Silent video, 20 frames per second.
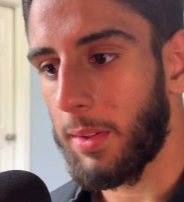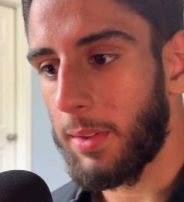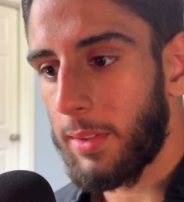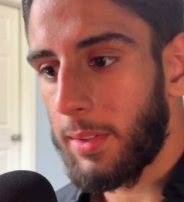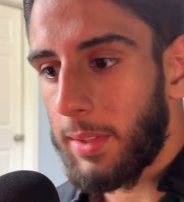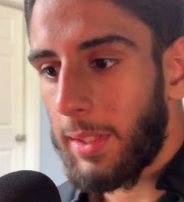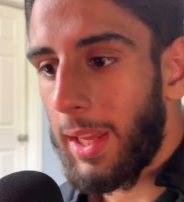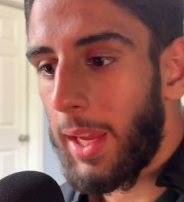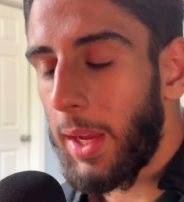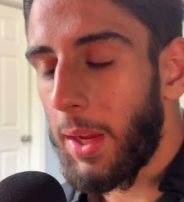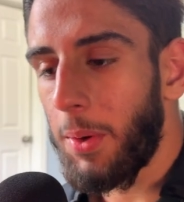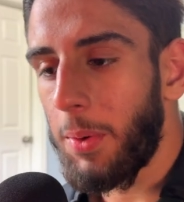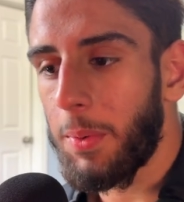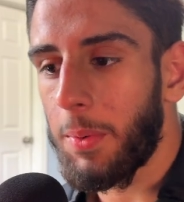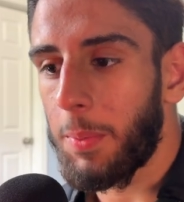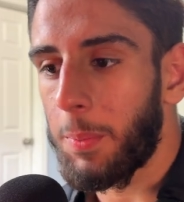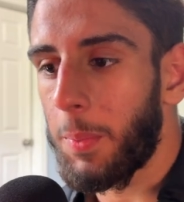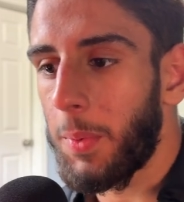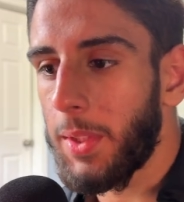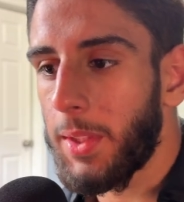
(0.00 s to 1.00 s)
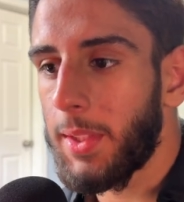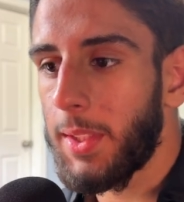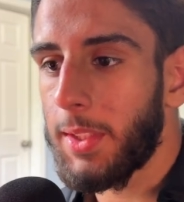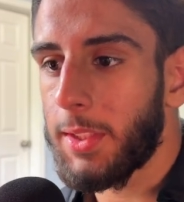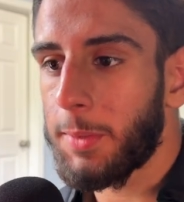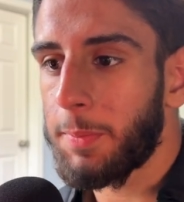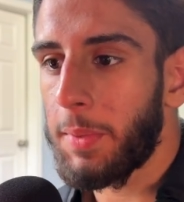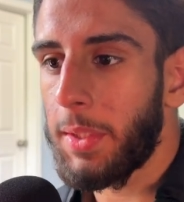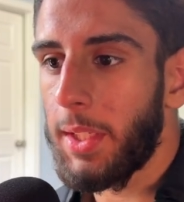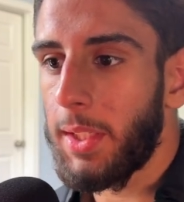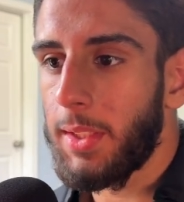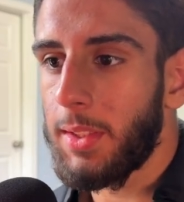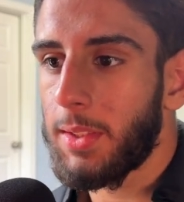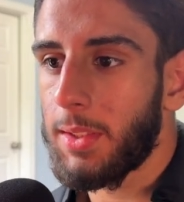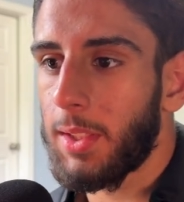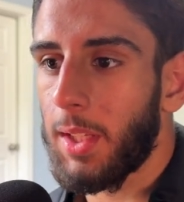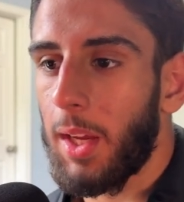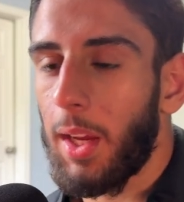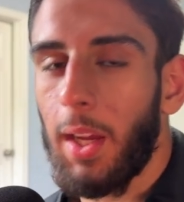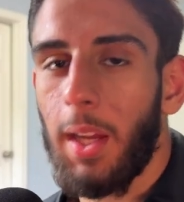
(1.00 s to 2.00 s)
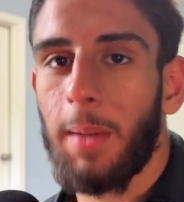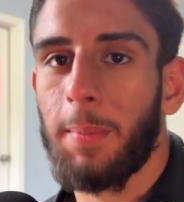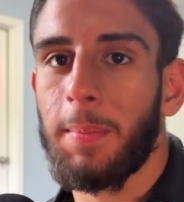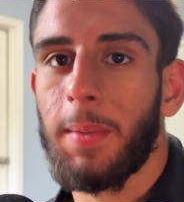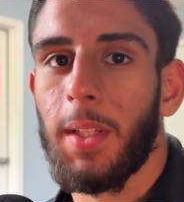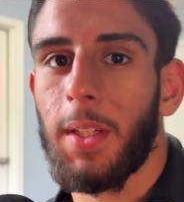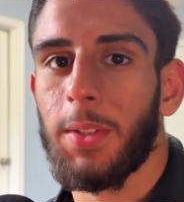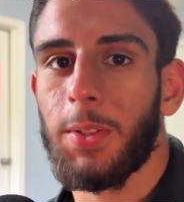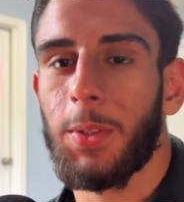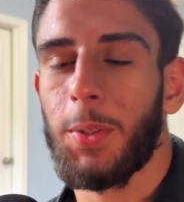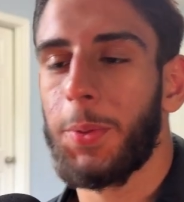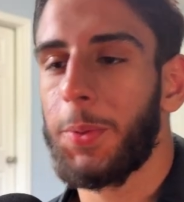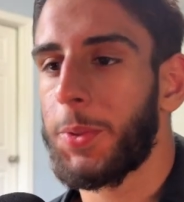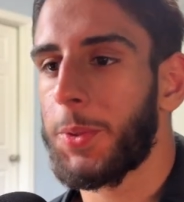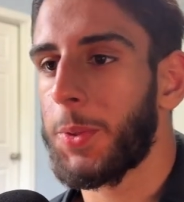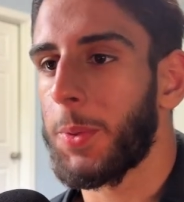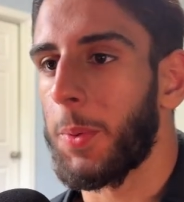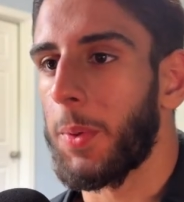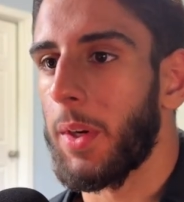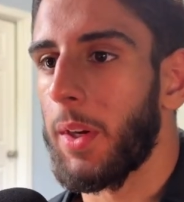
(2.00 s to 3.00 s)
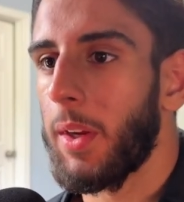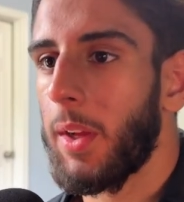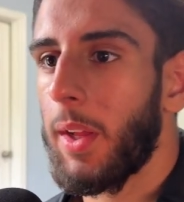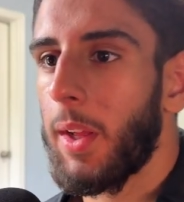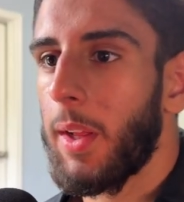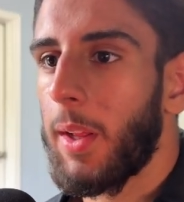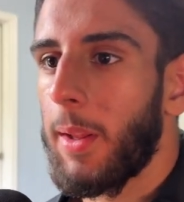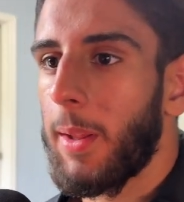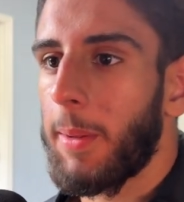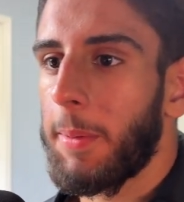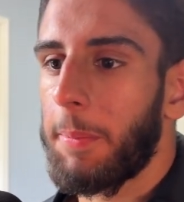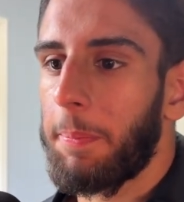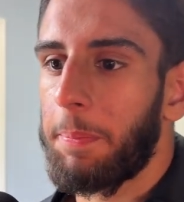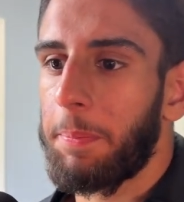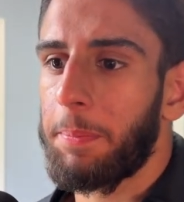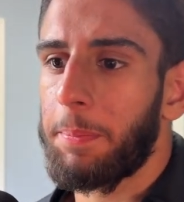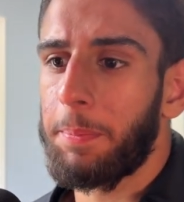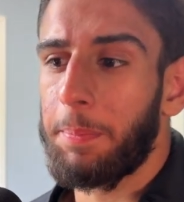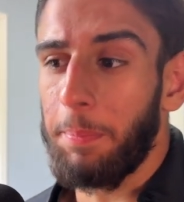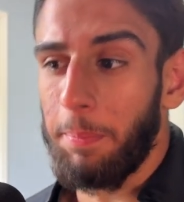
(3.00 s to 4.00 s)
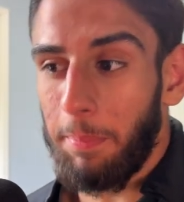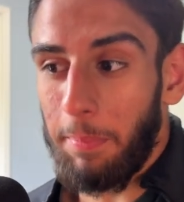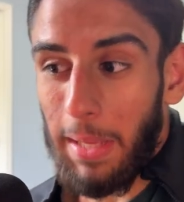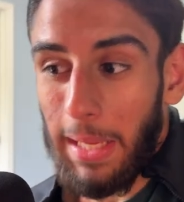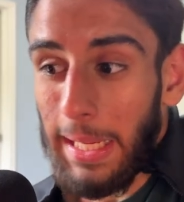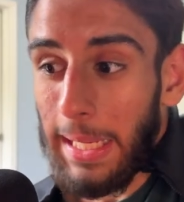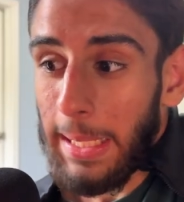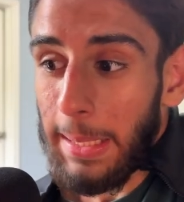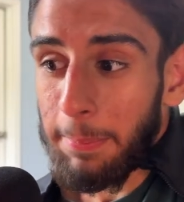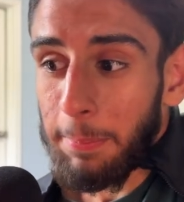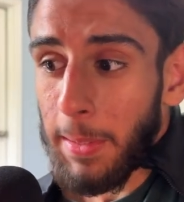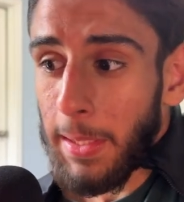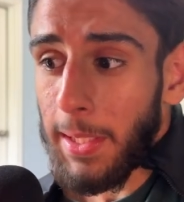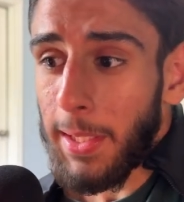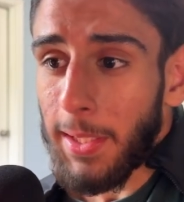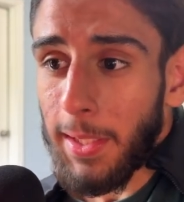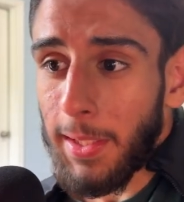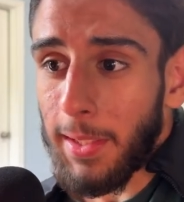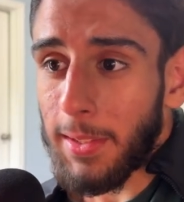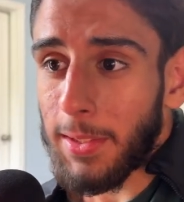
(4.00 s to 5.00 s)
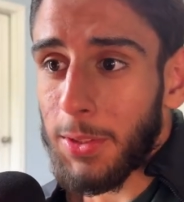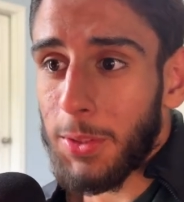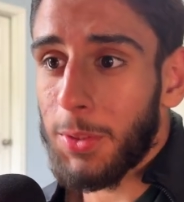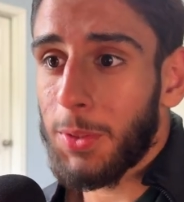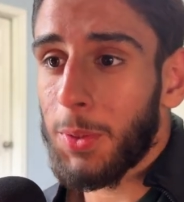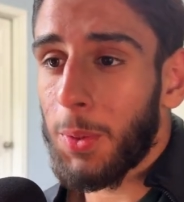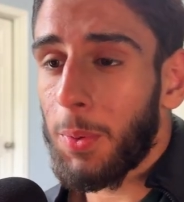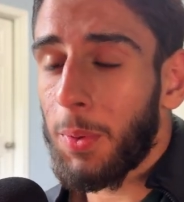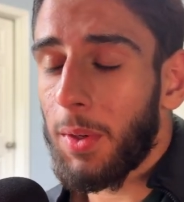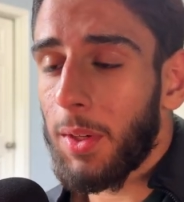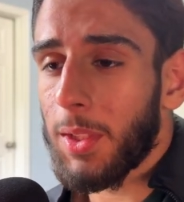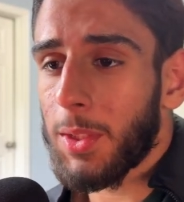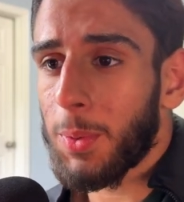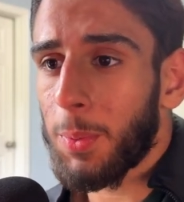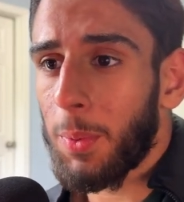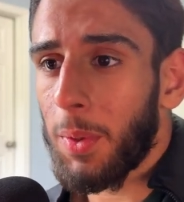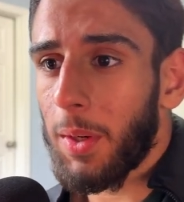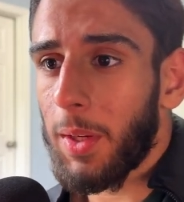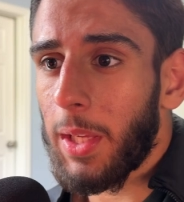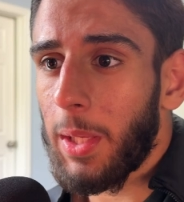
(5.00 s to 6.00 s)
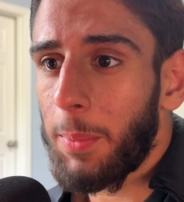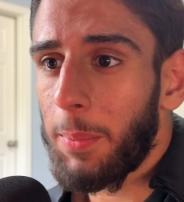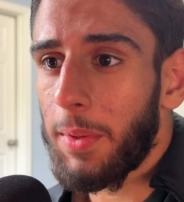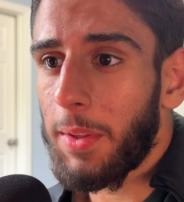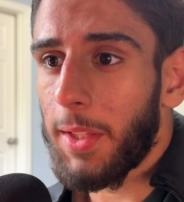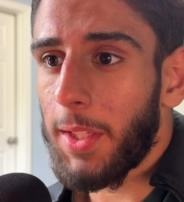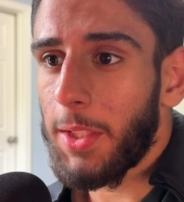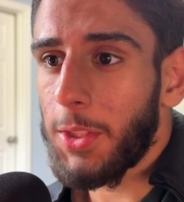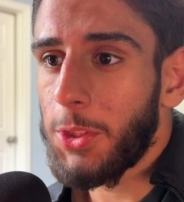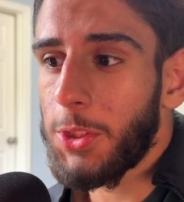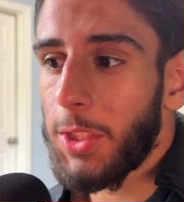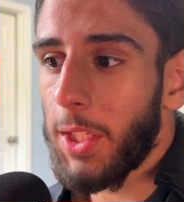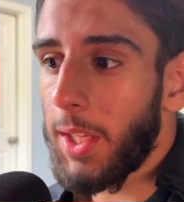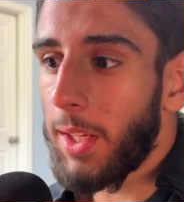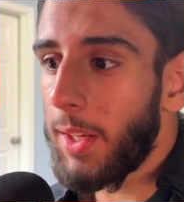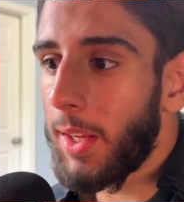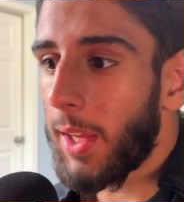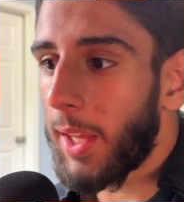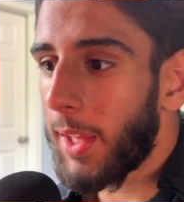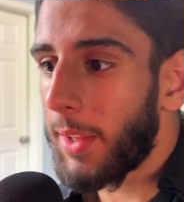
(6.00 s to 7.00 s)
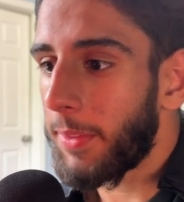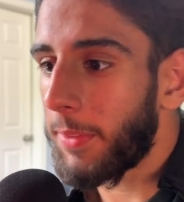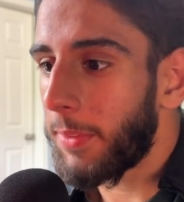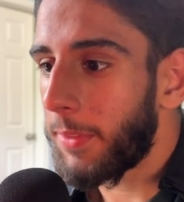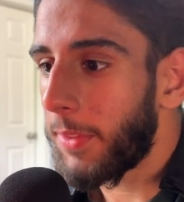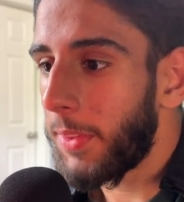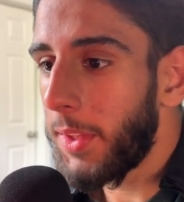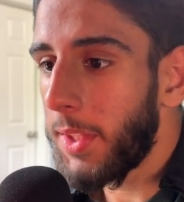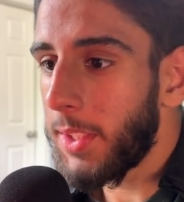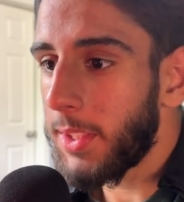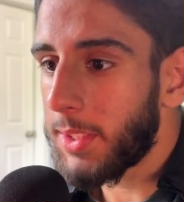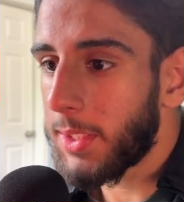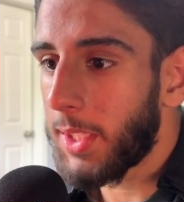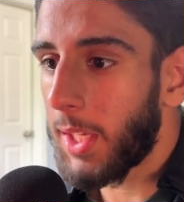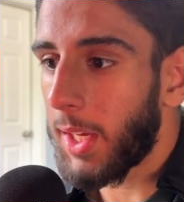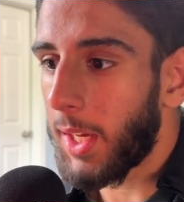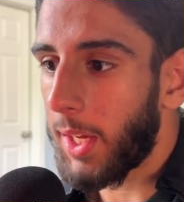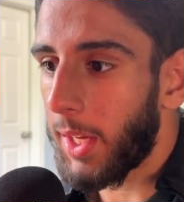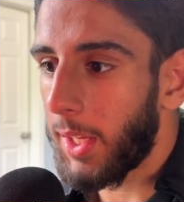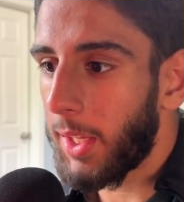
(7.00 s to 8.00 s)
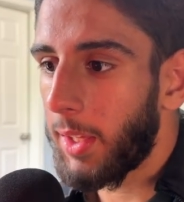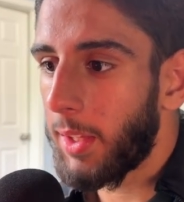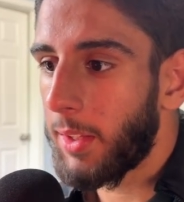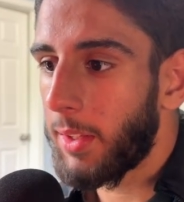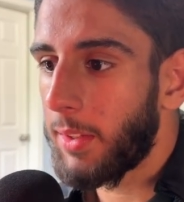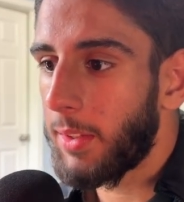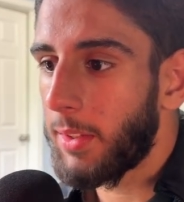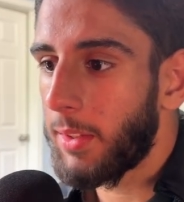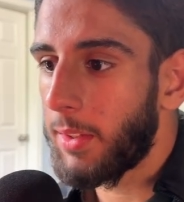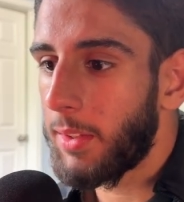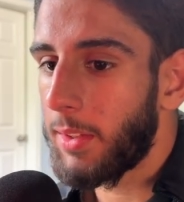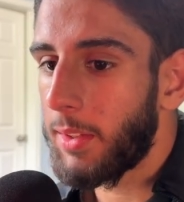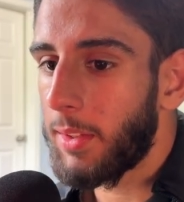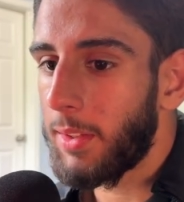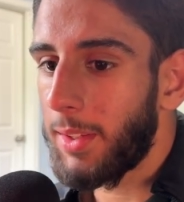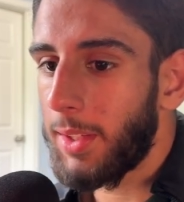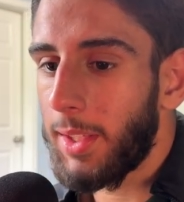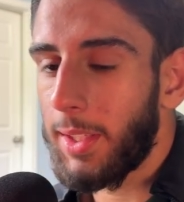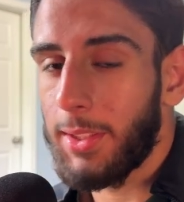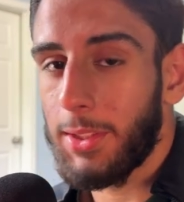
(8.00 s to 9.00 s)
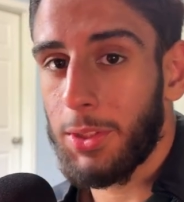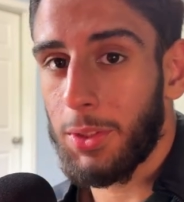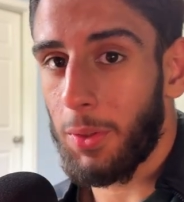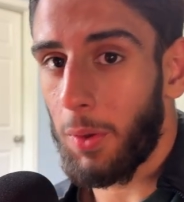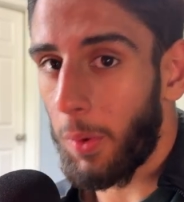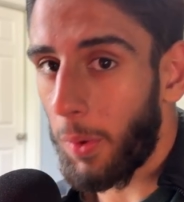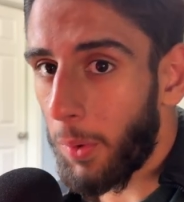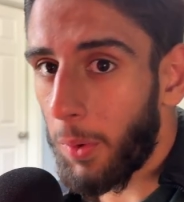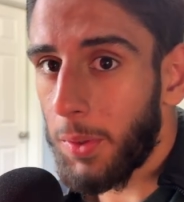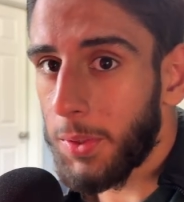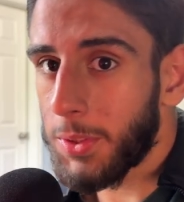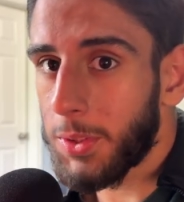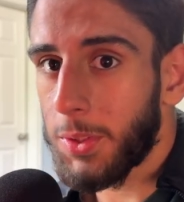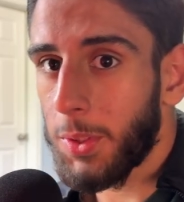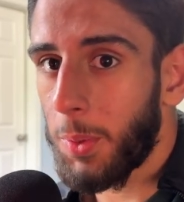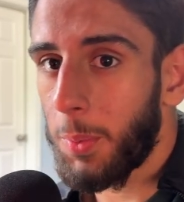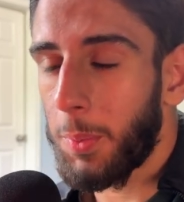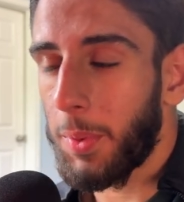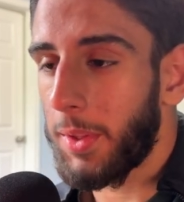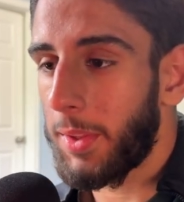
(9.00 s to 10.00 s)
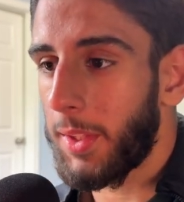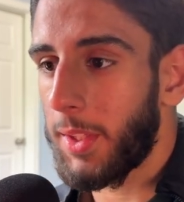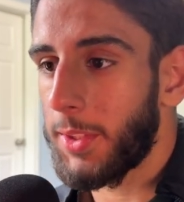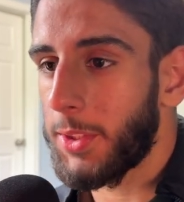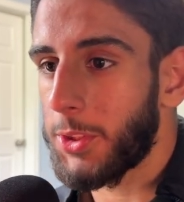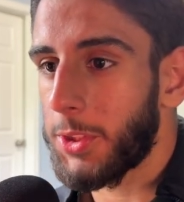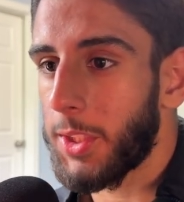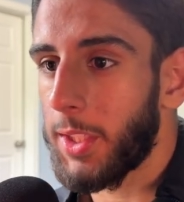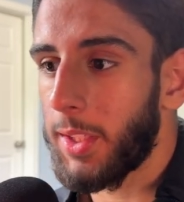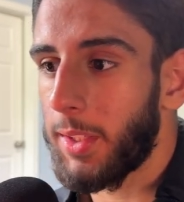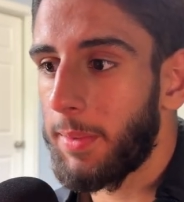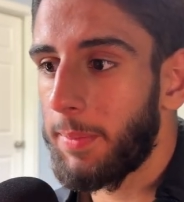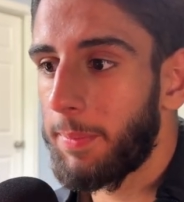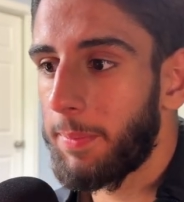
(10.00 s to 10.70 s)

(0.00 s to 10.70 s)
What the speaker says: Now, what this means, I'm not too sure. Maybe Zora's working with InGen, and this guy is also with InGen.